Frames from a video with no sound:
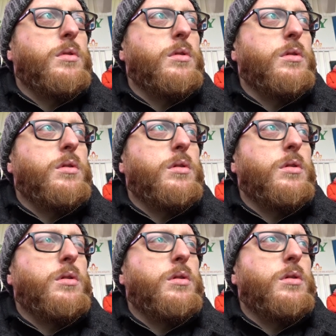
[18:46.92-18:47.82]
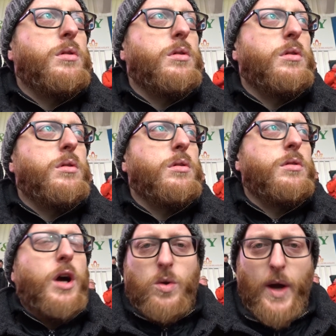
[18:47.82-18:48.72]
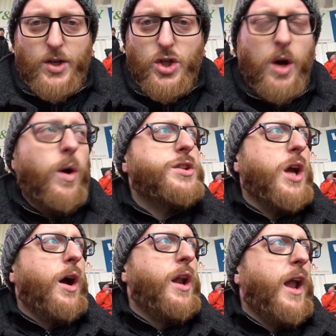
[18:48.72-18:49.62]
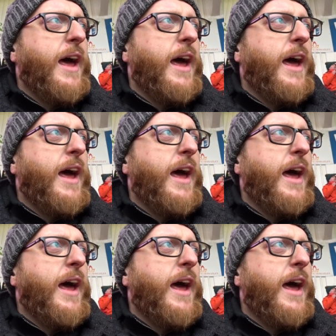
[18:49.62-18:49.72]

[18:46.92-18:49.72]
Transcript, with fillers: It's a goal kick. Not quite sure what's going on.